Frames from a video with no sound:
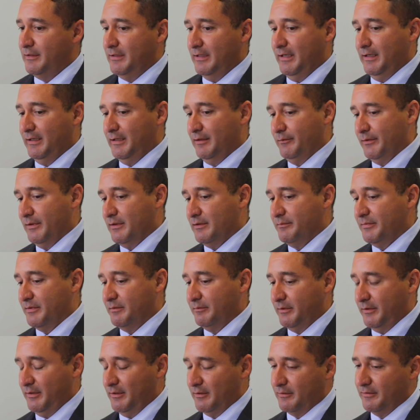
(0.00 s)
and then we
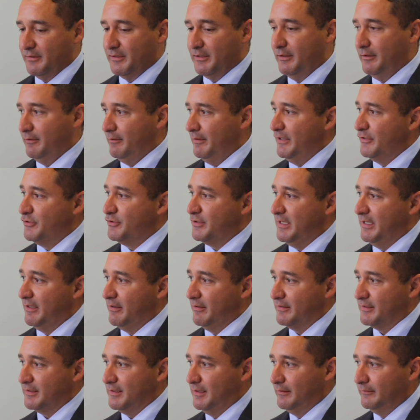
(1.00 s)
continue to educate
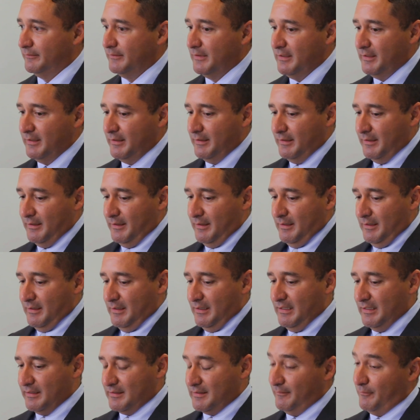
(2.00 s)
ourselves.
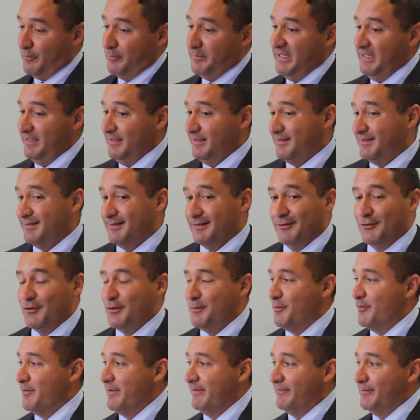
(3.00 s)
So for me, this is a
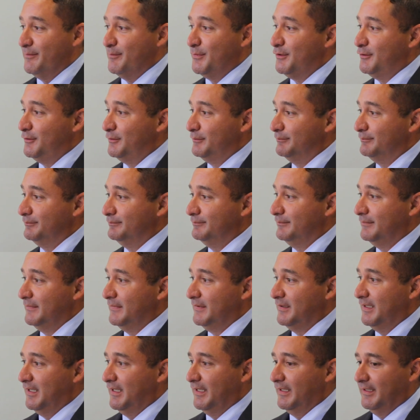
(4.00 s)
home away from home.
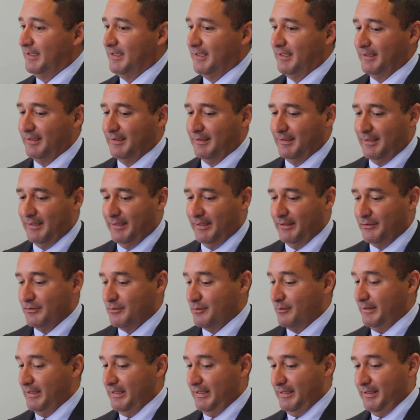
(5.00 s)
I
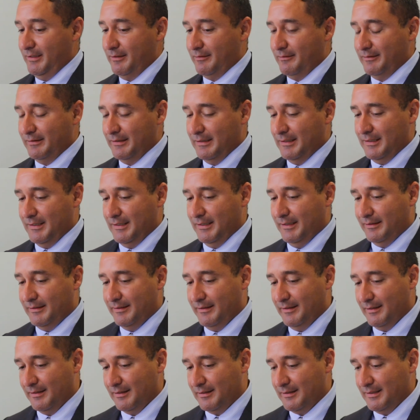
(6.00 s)
enjoy it here, and I
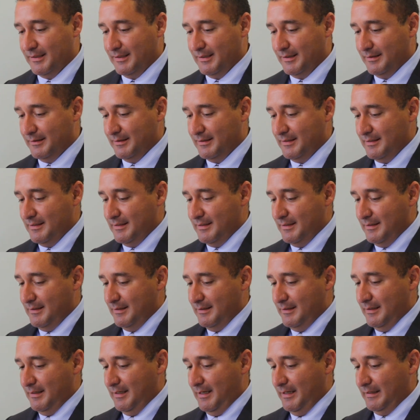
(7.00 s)

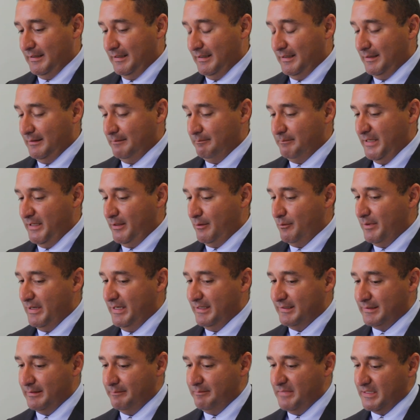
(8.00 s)
think in many
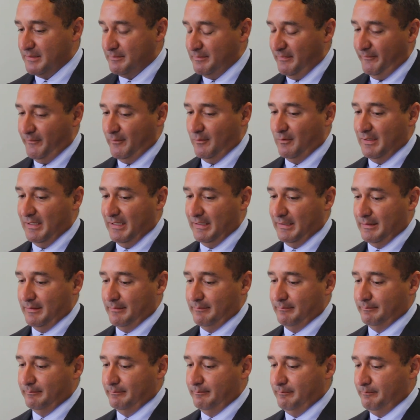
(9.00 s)
ways it makes me feel like
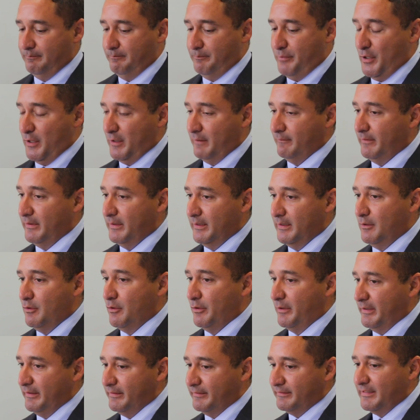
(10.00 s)
I'm part of an
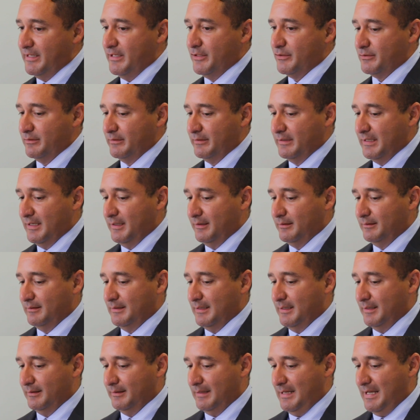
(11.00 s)
organization
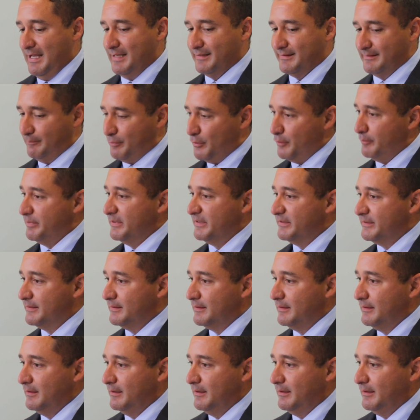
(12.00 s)
that has a purpose,